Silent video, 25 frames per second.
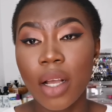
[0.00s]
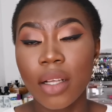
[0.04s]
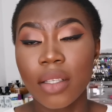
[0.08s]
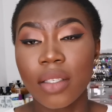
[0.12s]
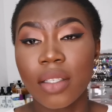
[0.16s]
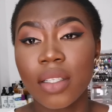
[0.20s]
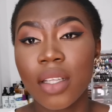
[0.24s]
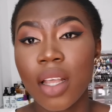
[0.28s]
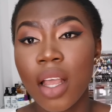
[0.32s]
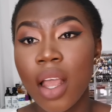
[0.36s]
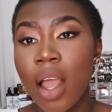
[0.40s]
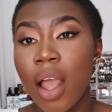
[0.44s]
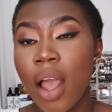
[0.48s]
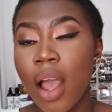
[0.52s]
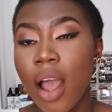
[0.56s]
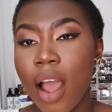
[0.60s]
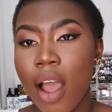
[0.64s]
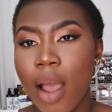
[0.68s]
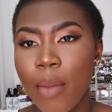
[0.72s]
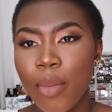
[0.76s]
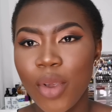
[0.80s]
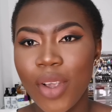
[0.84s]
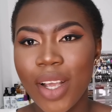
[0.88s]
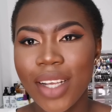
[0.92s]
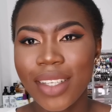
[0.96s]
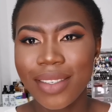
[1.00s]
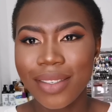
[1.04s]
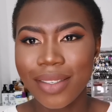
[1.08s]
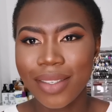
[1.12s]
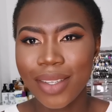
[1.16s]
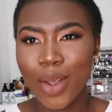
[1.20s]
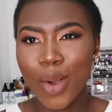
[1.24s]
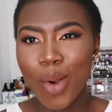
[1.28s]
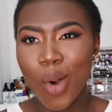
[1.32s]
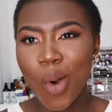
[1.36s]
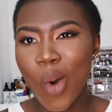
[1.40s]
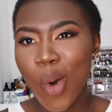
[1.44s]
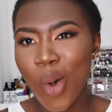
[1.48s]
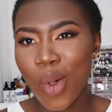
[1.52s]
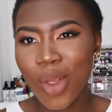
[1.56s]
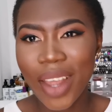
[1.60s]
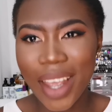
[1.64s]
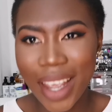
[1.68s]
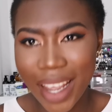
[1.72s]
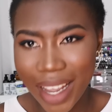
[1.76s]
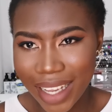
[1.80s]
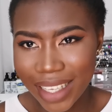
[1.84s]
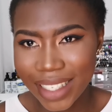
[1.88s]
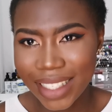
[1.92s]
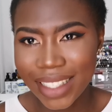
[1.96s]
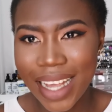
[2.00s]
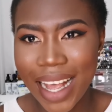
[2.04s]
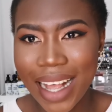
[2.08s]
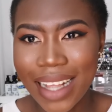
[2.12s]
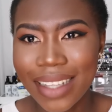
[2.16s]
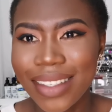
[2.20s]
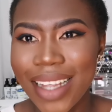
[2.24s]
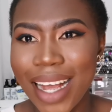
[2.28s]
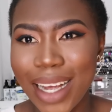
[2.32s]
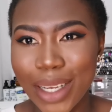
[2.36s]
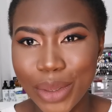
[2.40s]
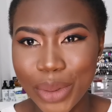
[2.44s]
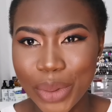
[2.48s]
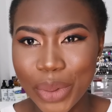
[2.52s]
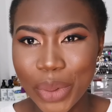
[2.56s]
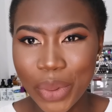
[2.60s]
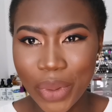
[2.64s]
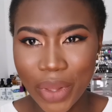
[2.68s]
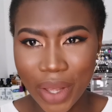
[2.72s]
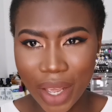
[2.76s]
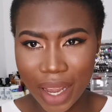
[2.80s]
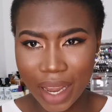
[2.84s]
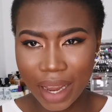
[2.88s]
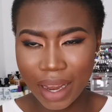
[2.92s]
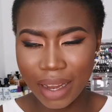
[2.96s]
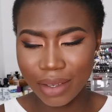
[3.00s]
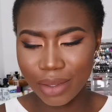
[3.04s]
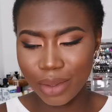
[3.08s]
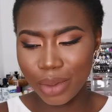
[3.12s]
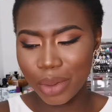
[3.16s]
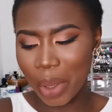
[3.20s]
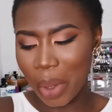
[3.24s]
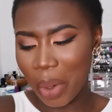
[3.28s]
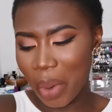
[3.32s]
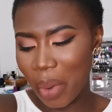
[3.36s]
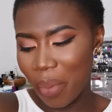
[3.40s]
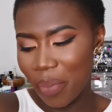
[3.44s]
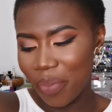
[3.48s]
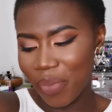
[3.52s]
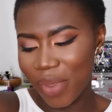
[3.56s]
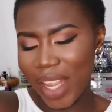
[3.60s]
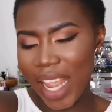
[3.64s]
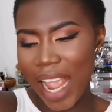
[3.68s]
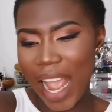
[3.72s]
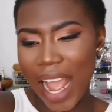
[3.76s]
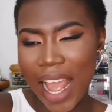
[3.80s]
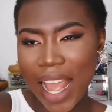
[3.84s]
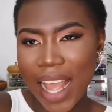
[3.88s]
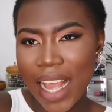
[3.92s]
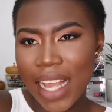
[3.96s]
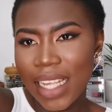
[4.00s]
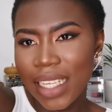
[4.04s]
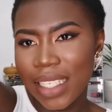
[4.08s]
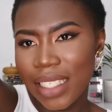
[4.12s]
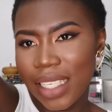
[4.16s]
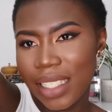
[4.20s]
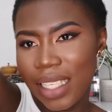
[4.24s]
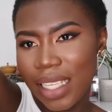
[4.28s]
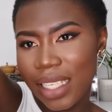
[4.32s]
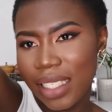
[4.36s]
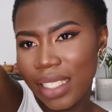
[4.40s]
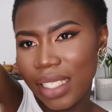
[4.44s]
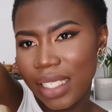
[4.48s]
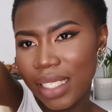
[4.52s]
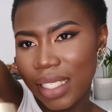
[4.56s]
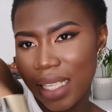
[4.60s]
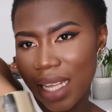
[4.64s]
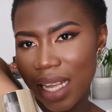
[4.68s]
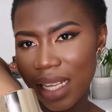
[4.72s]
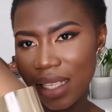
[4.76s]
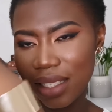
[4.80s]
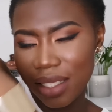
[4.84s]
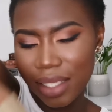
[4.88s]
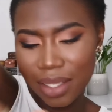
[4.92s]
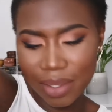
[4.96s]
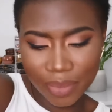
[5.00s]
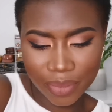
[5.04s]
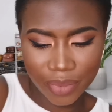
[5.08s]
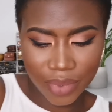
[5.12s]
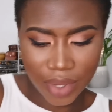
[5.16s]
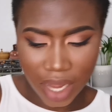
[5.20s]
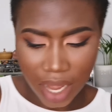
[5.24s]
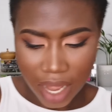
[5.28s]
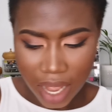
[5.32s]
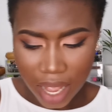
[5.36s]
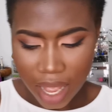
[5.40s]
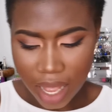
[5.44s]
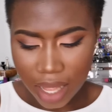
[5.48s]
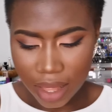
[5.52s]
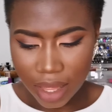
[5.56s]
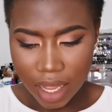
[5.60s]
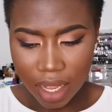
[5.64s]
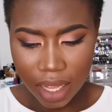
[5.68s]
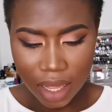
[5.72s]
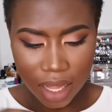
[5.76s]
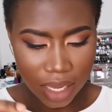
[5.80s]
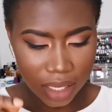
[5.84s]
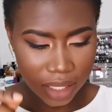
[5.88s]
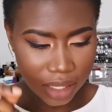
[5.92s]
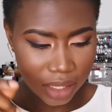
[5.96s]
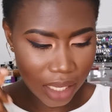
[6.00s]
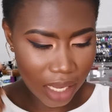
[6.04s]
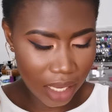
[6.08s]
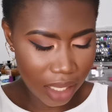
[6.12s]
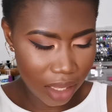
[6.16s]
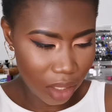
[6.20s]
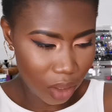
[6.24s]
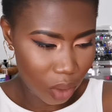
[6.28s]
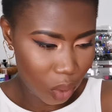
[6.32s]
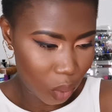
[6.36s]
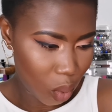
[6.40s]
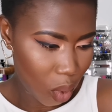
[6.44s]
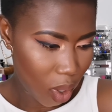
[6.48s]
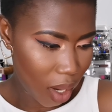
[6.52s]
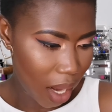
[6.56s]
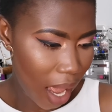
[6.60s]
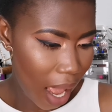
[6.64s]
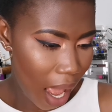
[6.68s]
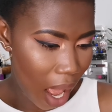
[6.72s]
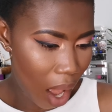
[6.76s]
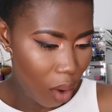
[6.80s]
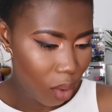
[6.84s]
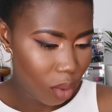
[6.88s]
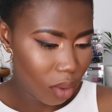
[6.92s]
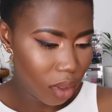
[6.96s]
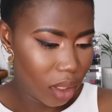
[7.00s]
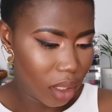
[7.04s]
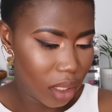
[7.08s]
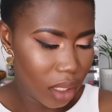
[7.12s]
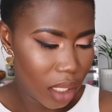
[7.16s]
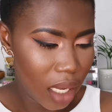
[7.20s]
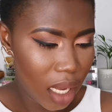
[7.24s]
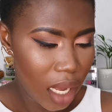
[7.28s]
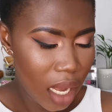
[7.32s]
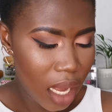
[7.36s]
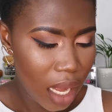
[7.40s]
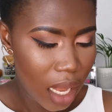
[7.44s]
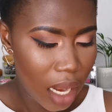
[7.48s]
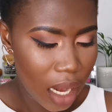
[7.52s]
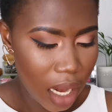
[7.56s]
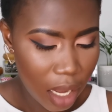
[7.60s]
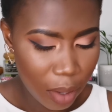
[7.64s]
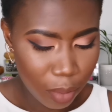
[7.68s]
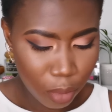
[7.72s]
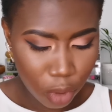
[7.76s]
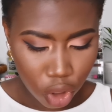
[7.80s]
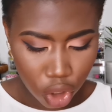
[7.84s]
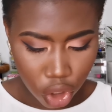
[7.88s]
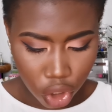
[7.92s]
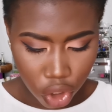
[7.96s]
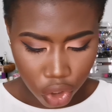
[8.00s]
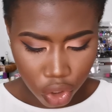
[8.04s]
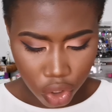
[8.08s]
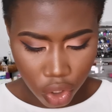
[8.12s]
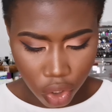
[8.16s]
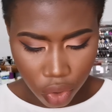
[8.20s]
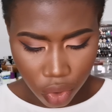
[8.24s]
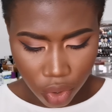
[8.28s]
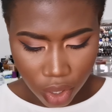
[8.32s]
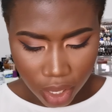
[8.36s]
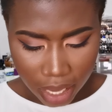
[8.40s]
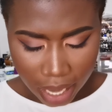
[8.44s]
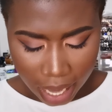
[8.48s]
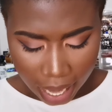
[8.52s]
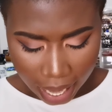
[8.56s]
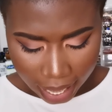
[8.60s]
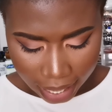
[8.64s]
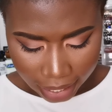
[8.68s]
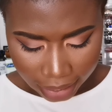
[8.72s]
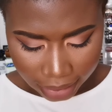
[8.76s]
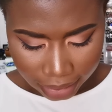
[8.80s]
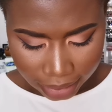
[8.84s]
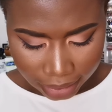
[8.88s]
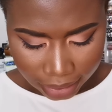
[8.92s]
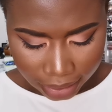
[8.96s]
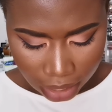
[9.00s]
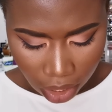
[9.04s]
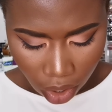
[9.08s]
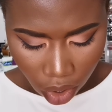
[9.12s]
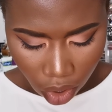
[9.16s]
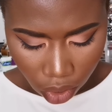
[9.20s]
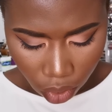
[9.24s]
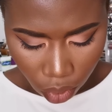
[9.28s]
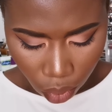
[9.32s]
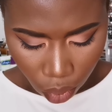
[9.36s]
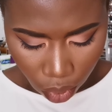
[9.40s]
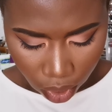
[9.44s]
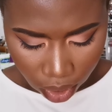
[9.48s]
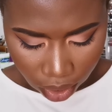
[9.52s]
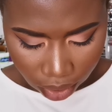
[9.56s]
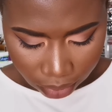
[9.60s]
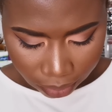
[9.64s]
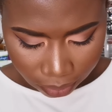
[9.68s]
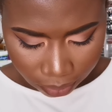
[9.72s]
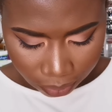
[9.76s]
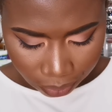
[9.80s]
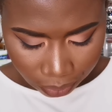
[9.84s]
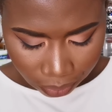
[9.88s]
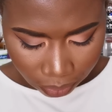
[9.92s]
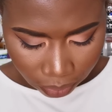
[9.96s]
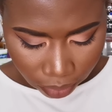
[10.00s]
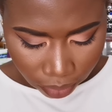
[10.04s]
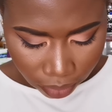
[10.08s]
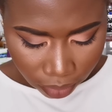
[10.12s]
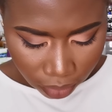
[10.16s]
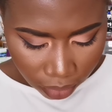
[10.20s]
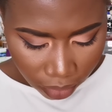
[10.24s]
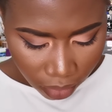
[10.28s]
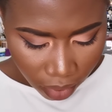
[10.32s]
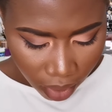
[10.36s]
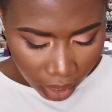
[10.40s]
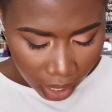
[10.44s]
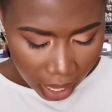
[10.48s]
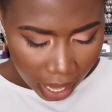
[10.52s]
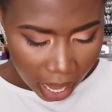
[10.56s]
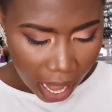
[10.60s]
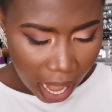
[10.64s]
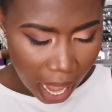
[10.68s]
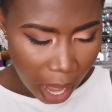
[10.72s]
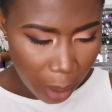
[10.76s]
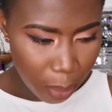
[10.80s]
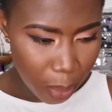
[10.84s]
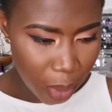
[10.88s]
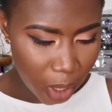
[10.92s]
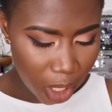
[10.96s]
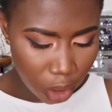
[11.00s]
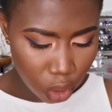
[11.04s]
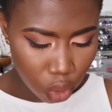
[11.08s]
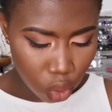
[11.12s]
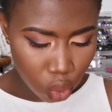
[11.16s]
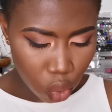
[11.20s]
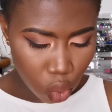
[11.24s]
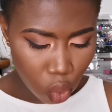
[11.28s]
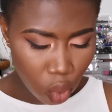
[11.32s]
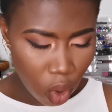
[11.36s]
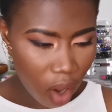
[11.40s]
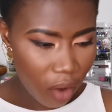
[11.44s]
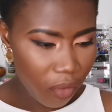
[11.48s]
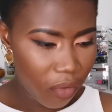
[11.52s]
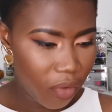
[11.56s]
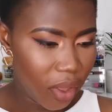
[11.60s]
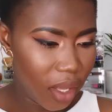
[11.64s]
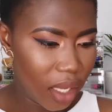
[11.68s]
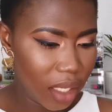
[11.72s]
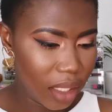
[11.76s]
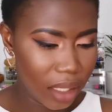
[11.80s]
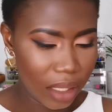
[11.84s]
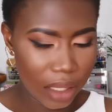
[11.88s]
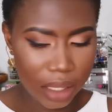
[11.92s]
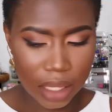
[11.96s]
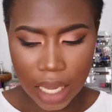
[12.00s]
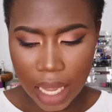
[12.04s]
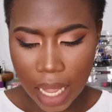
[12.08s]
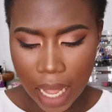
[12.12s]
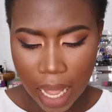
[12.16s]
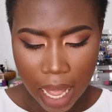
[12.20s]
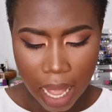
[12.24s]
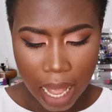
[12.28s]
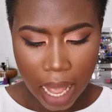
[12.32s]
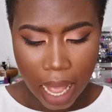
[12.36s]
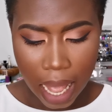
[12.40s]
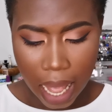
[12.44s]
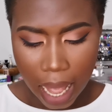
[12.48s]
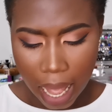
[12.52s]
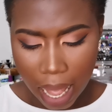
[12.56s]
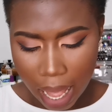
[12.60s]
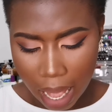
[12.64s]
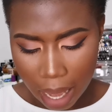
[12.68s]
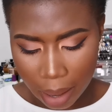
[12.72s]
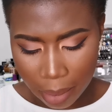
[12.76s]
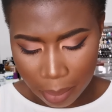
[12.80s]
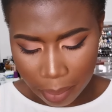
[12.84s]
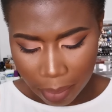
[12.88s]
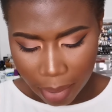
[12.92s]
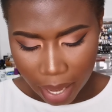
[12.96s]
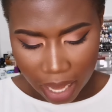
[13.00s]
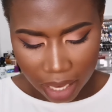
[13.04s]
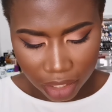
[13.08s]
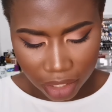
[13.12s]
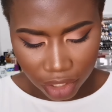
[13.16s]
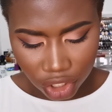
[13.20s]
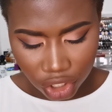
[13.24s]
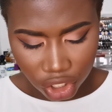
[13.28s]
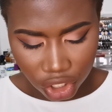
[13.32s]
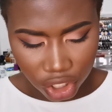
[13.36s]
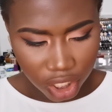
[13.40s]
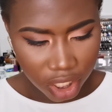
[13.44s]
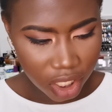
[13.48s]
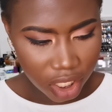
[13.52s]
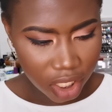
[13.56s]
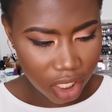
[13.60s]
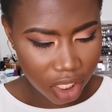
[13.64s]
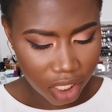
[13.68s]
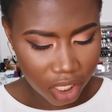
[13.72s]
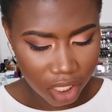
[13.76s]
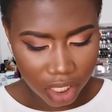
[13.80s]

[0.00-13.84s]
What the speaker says: box. You guys can see all the hairstyles I do there. So yeah, so this is it. And now let's take this one out. Let me show you guys the other one. I picked two of this armbandje,